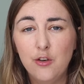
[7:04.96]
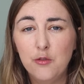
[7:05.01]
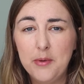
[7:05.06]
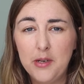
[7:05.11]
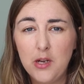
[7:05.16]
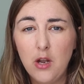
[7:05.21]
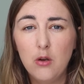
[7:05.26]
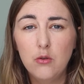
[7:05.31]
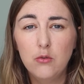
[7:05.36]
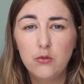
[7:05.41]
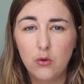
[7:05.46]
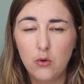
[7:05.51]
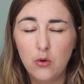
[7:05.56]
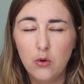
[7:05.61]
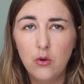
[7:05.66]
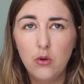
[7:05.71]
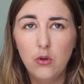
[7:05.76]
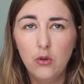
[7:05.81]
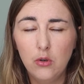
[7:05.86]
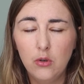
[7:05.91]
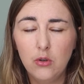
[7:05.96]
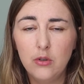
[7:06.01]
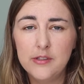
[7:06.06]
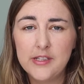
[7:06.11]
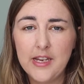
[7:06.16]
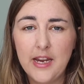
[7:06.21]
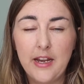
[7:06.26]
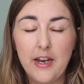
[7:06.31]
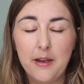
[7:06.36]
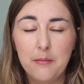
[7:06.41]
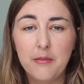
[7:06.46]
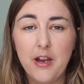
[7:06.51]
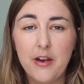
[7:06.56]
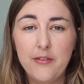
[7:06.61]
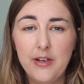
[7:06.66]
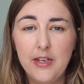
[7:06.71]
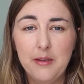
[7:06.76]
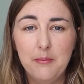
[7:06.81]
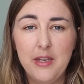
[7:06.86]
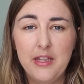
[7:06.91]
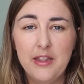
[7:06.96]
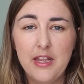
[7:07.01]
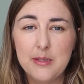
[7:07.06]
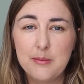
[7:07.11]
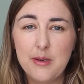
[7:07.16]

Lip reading: will be cold all day, and I really mean that,